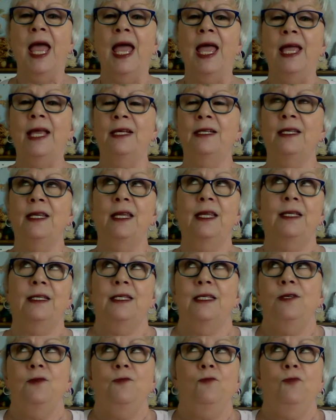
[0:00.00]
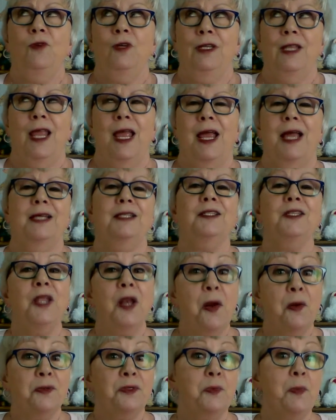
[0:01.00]
And he didn't realize
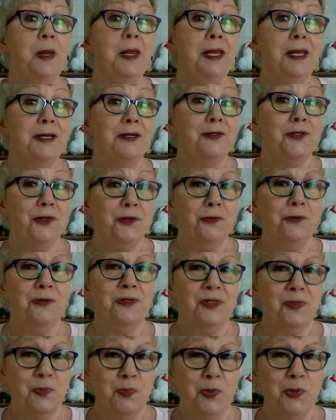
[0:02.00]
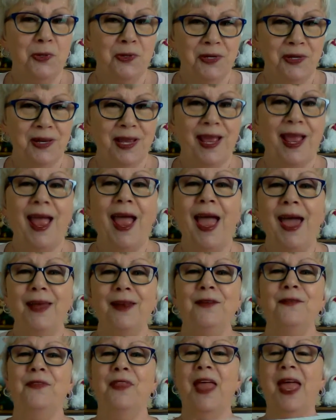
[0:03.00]
that I was making a children's book out
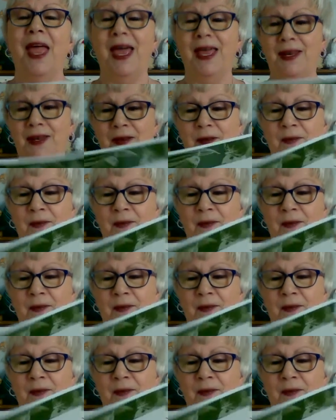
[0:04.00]
of that.